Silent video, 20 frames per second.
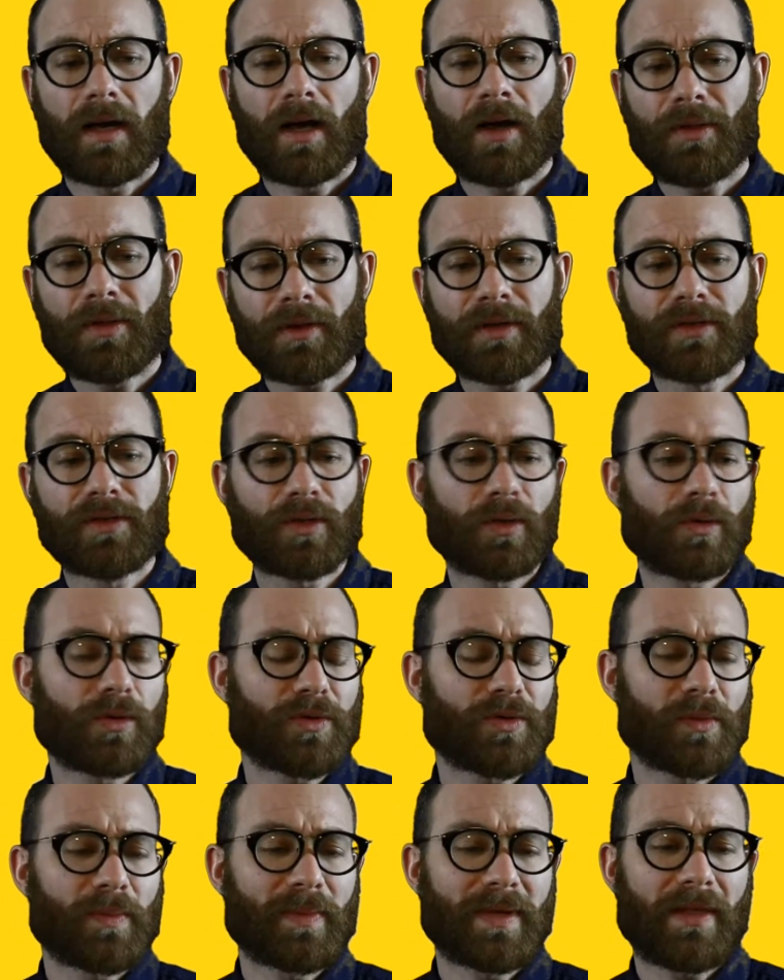Other
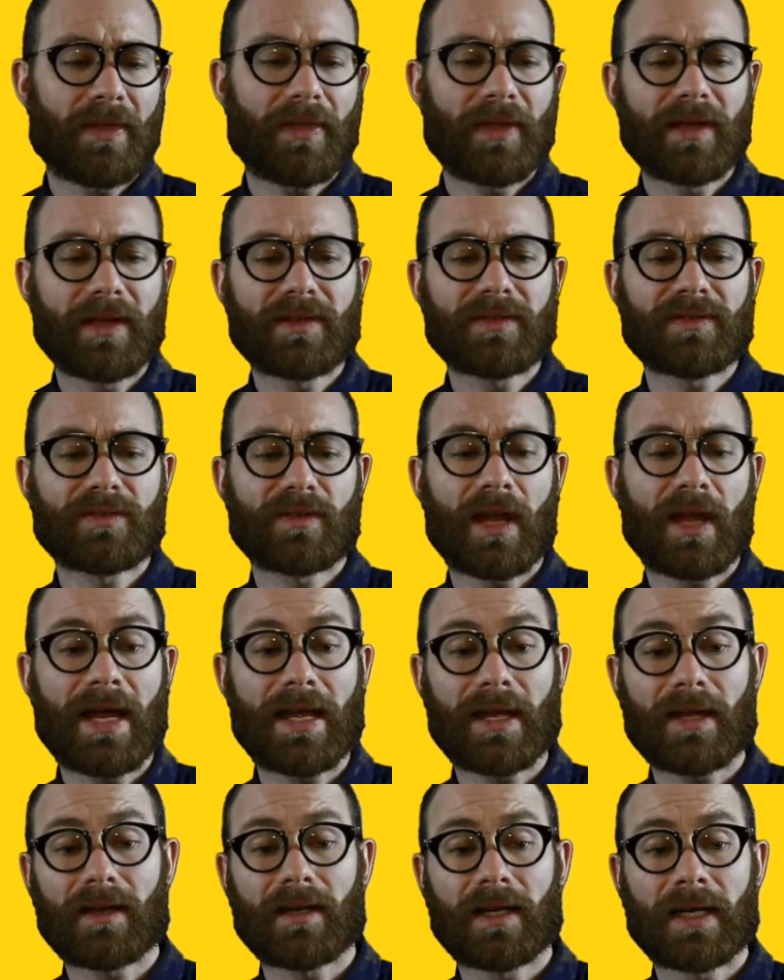controls would be things
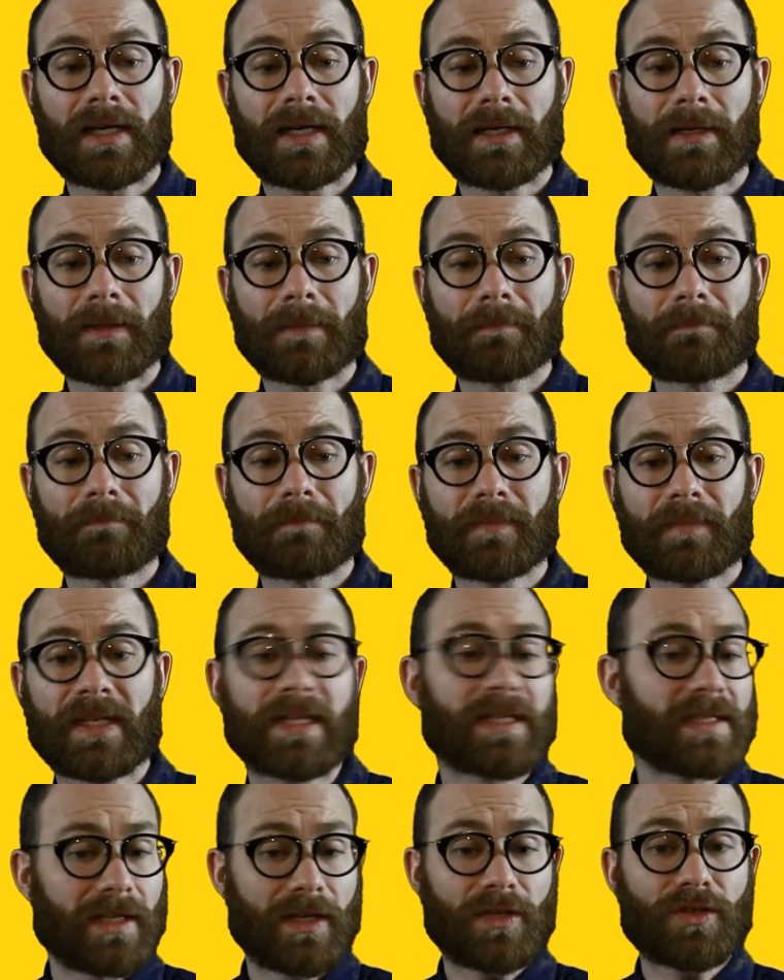like
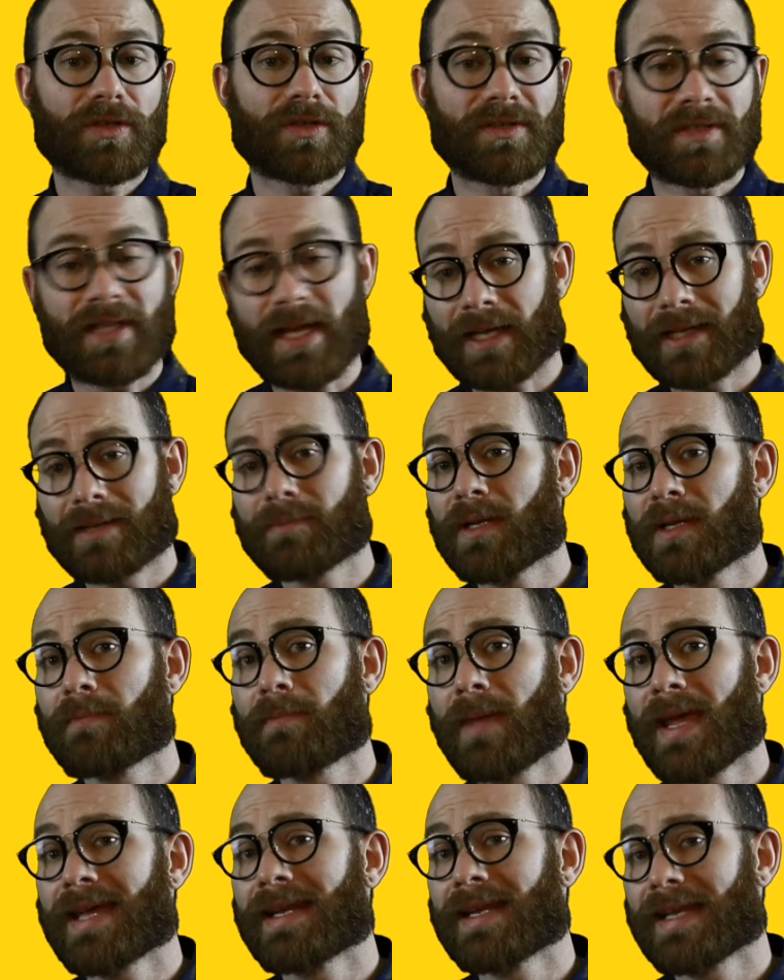decisions that can be
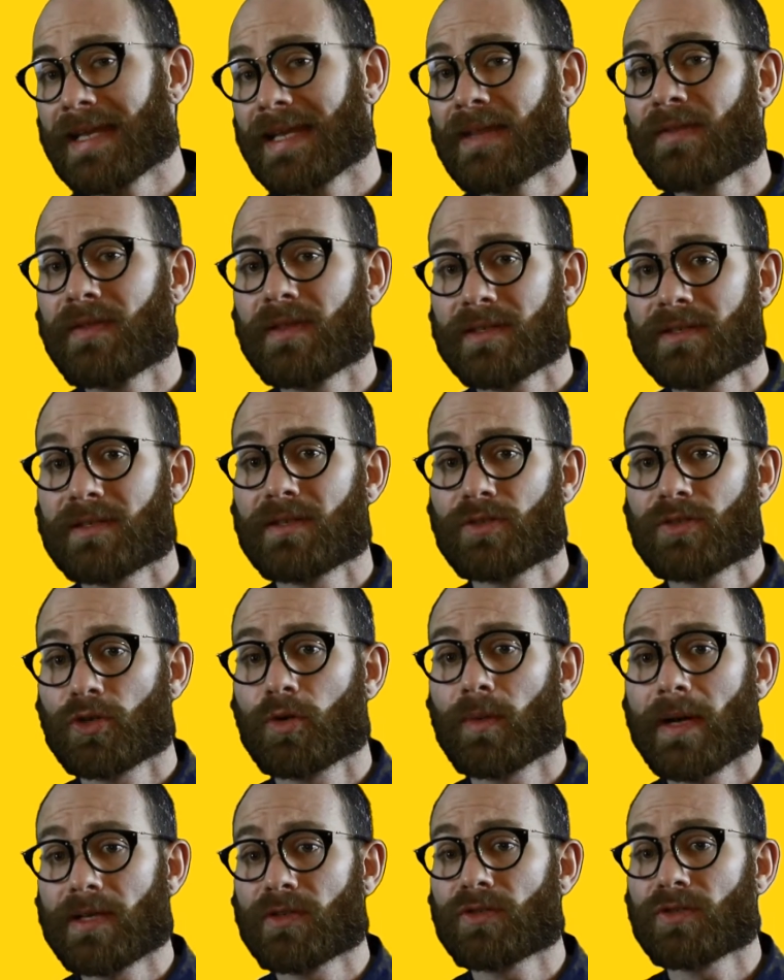made in the
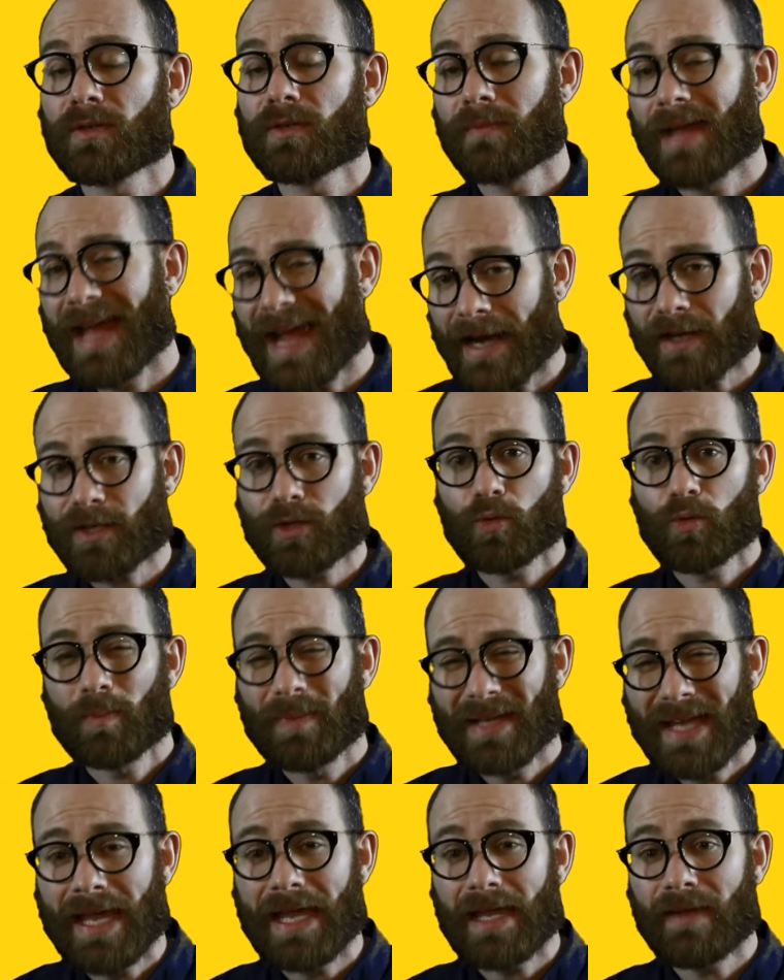situation, actual
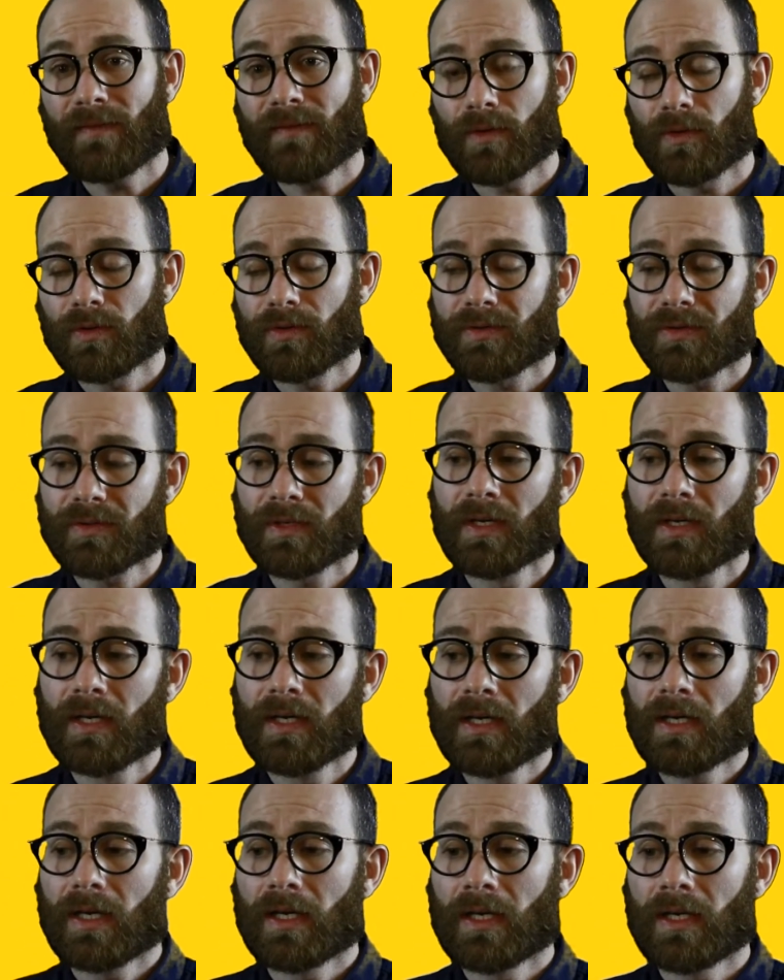behaviors,
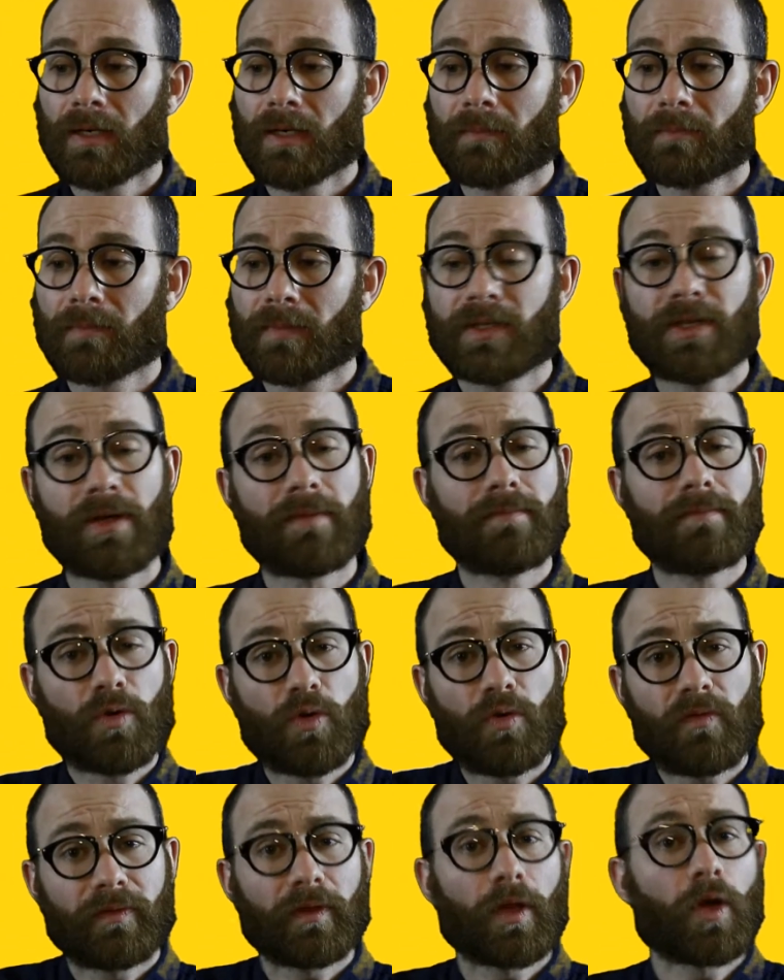to
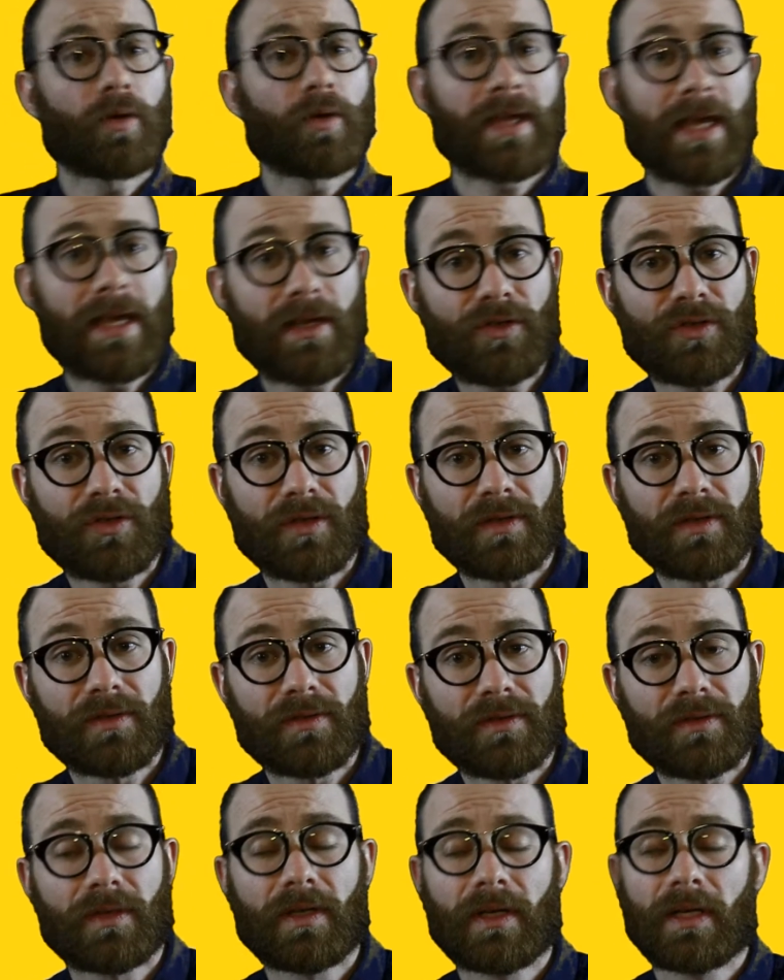move
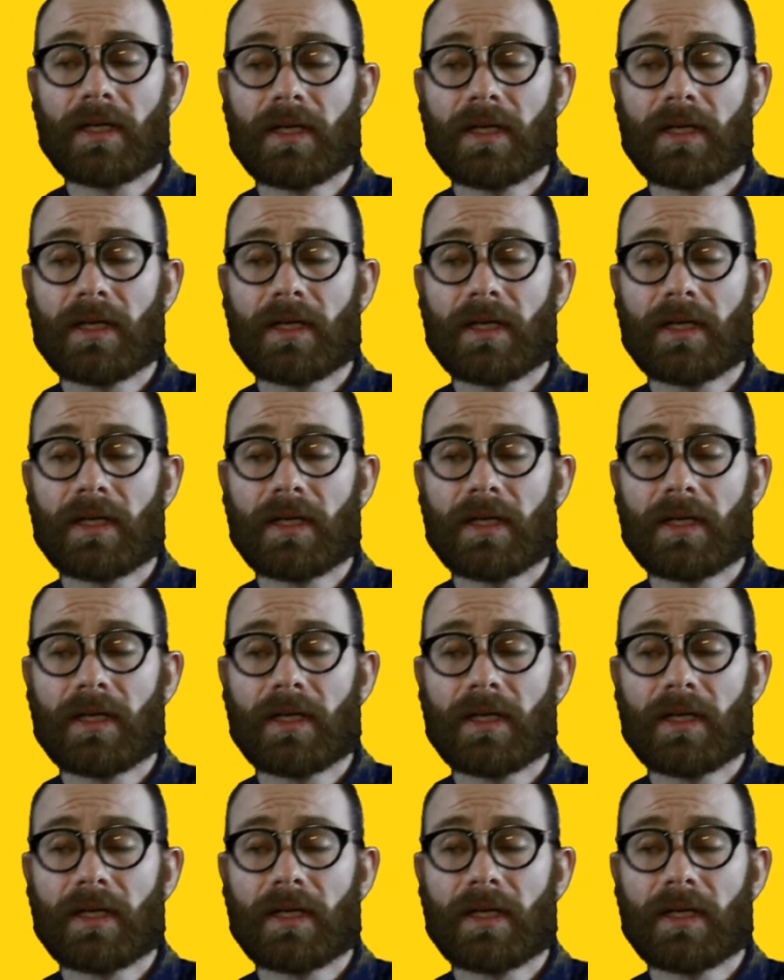locations,